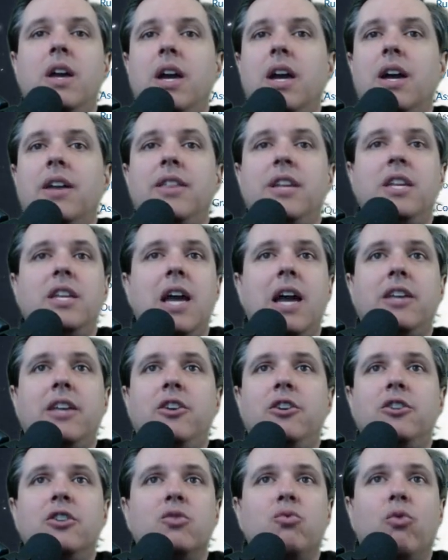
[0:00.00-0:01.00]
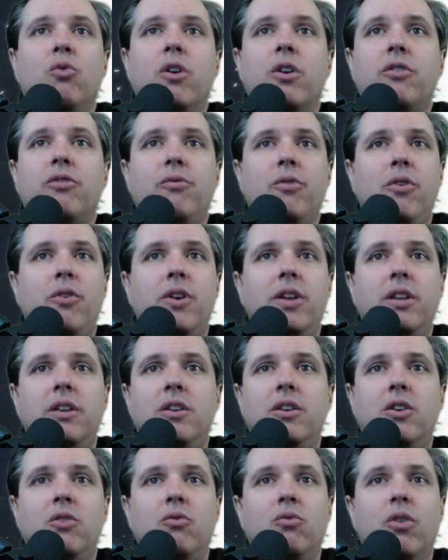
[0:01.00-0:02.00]
And then, yeah, you just work through it.
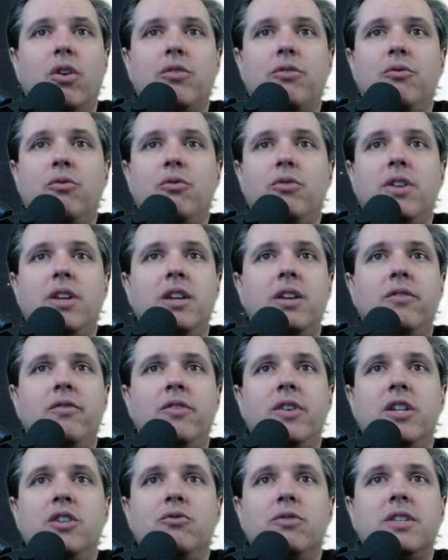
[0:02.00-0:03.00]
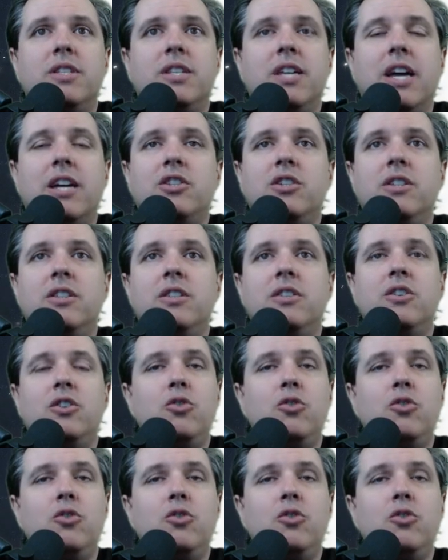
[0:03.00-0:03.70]
You work through the individual sections.